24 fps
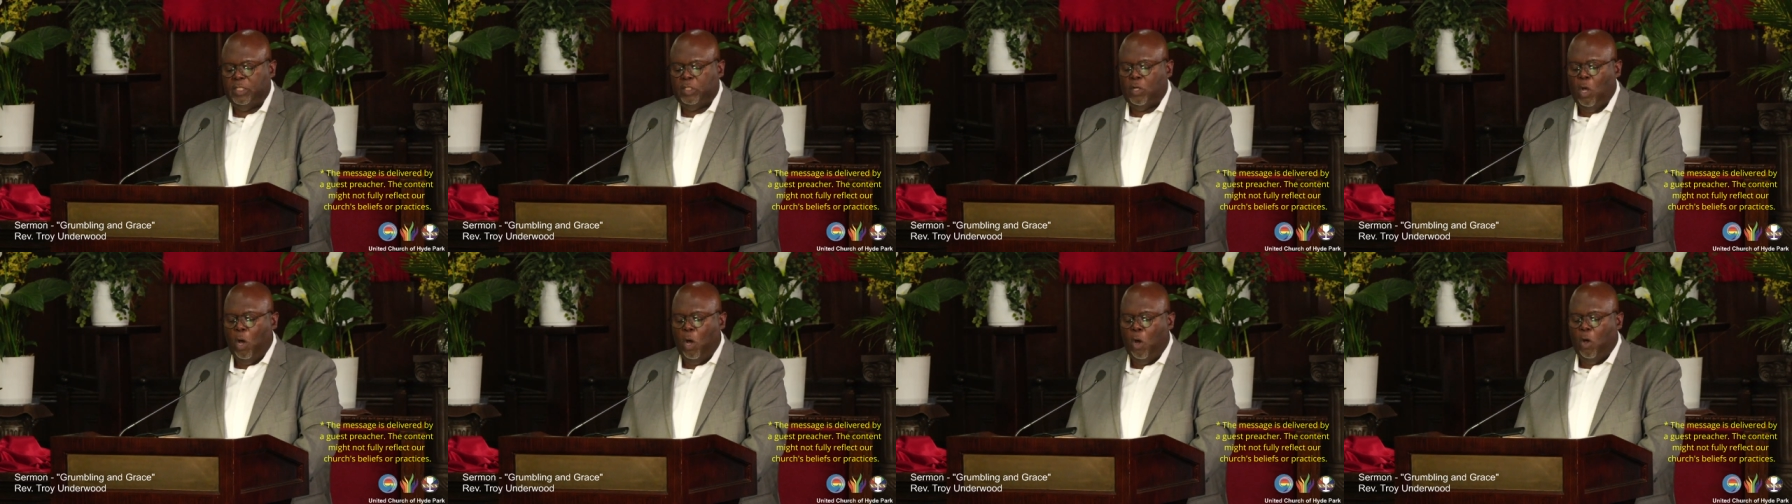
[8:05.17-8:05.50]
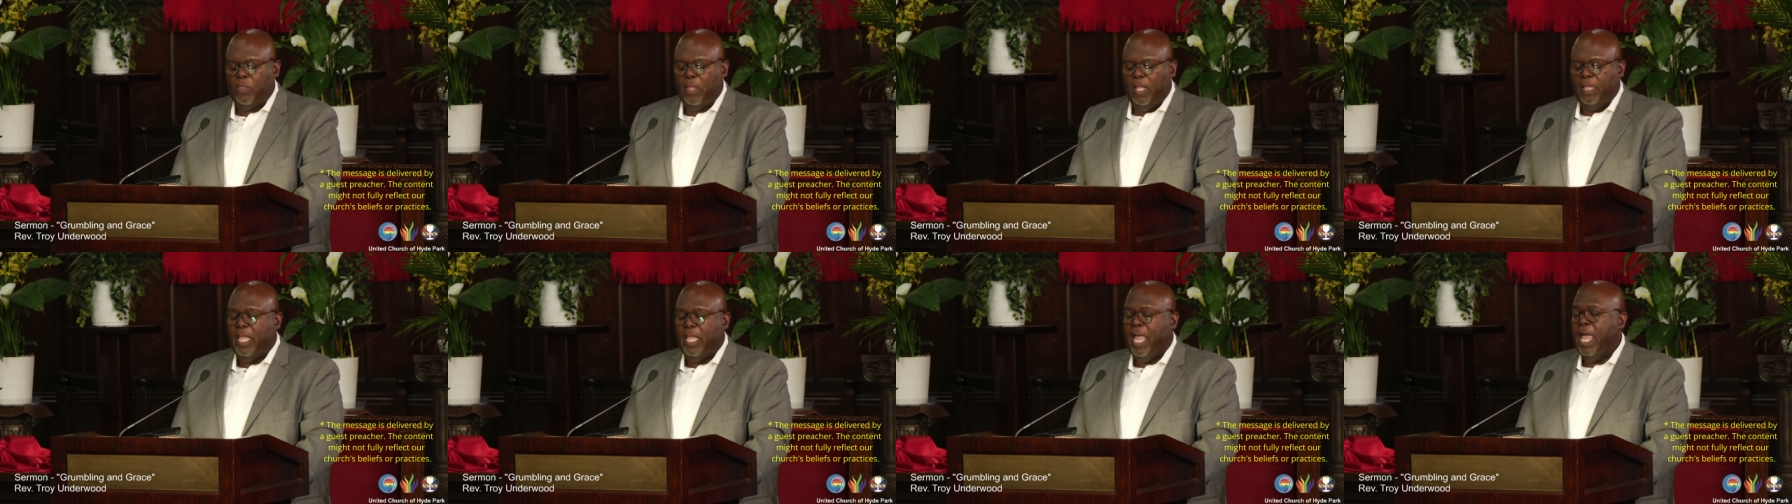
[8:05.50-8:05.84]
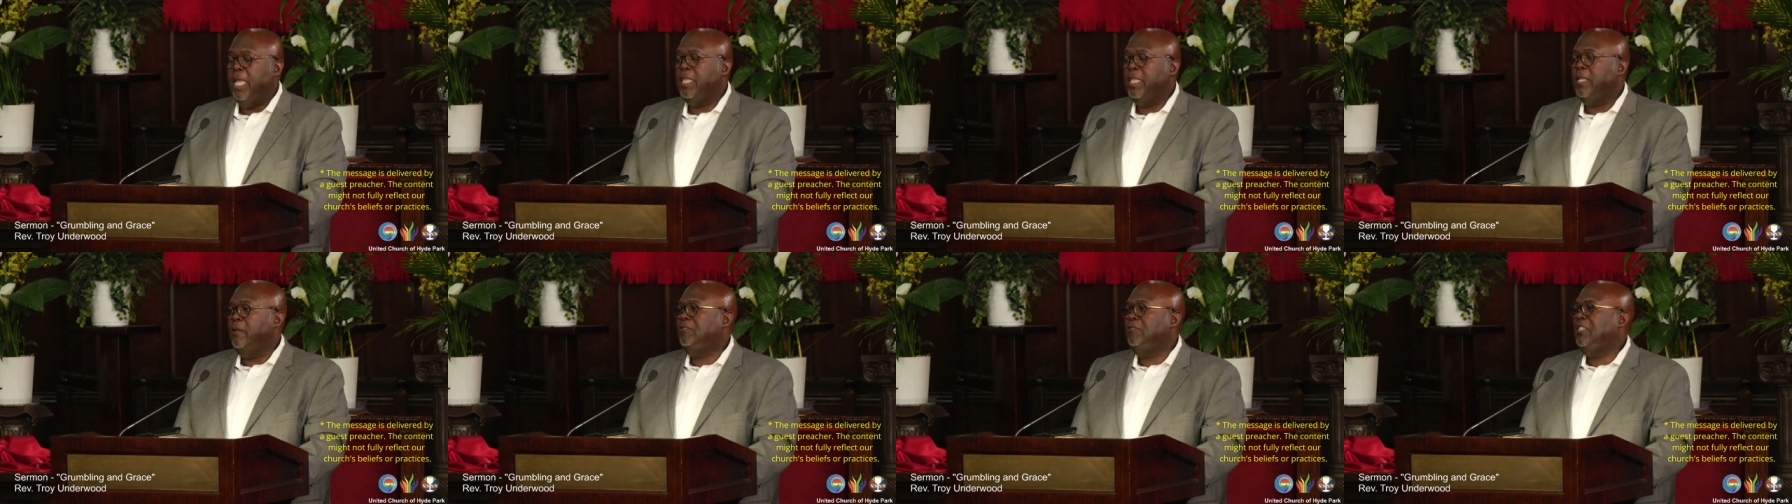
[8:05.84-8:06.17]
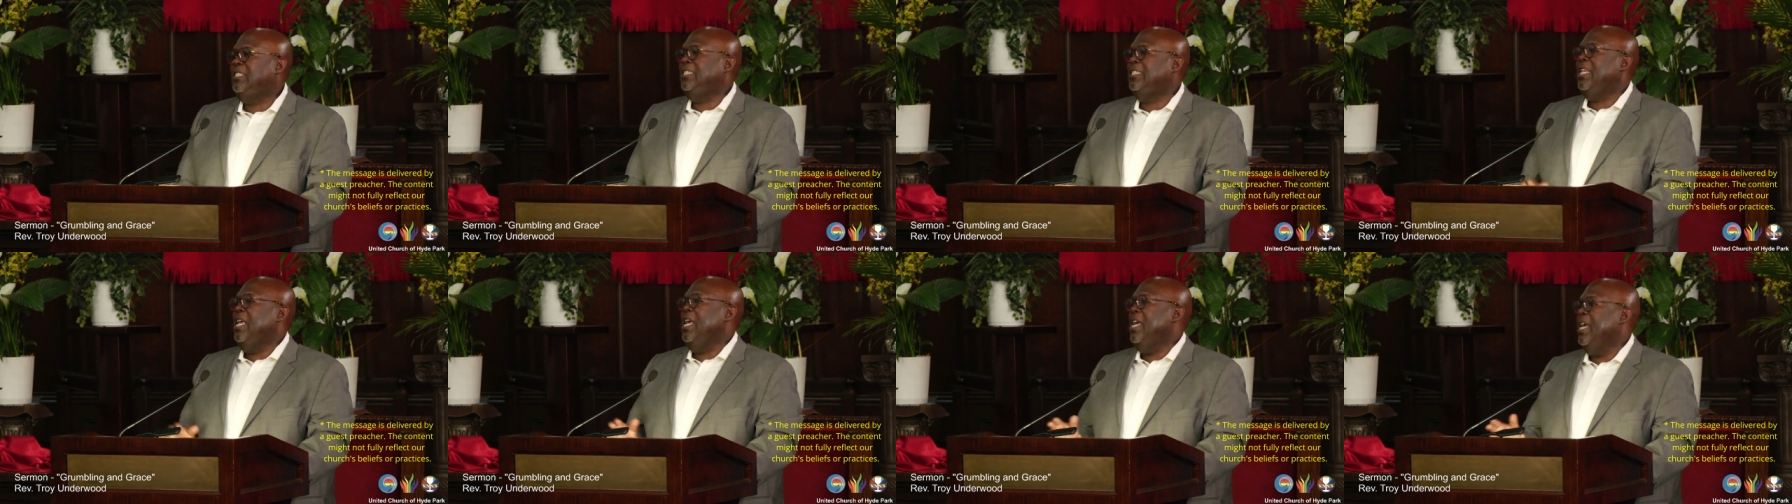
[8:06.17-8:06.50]
called the land of
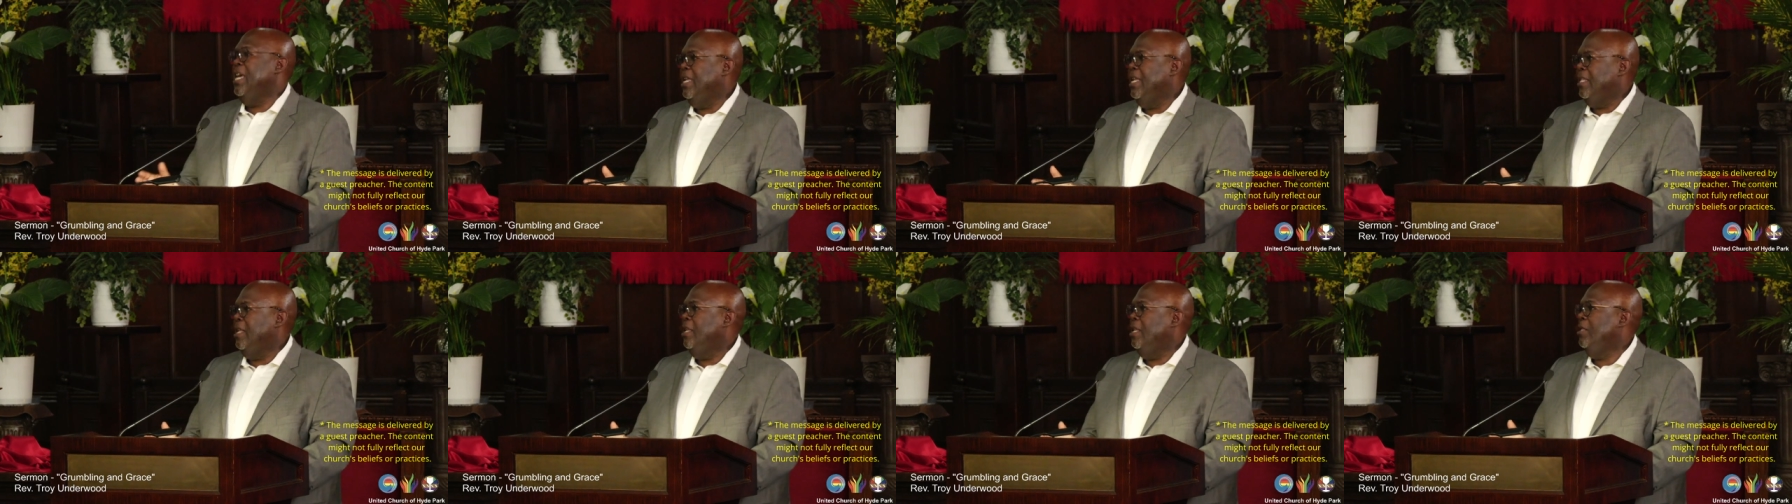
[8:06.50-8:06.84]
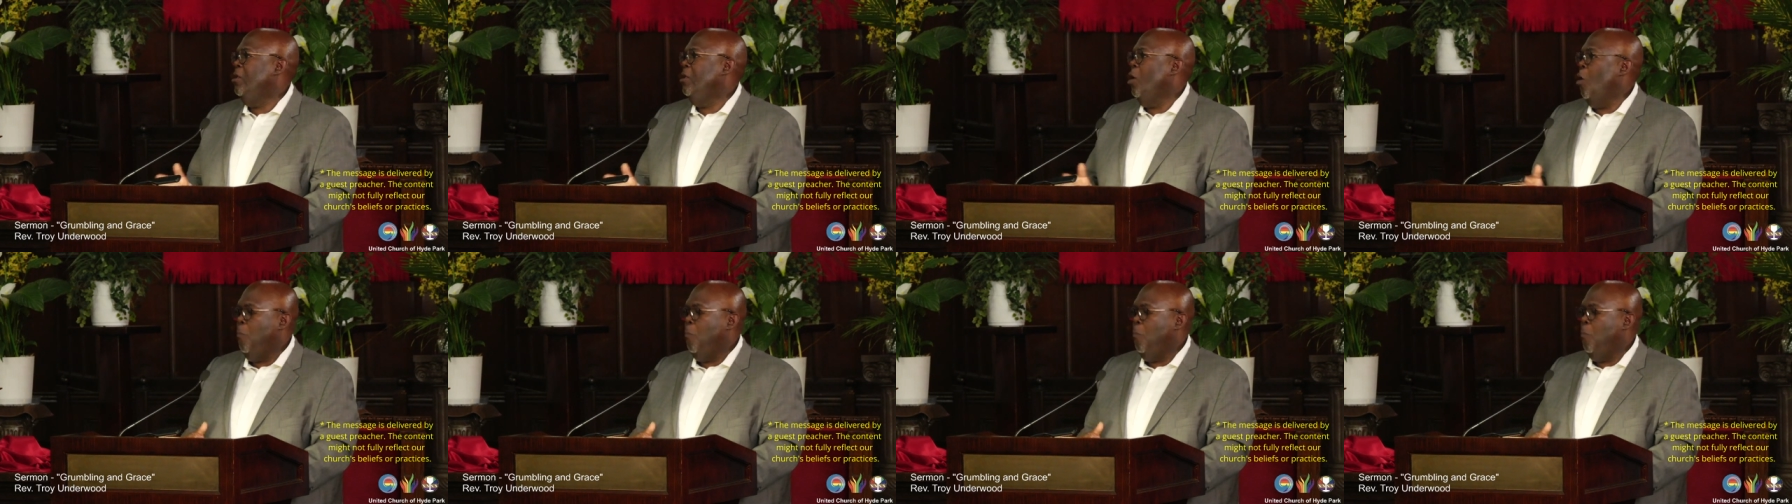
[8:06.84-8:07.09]
sin, no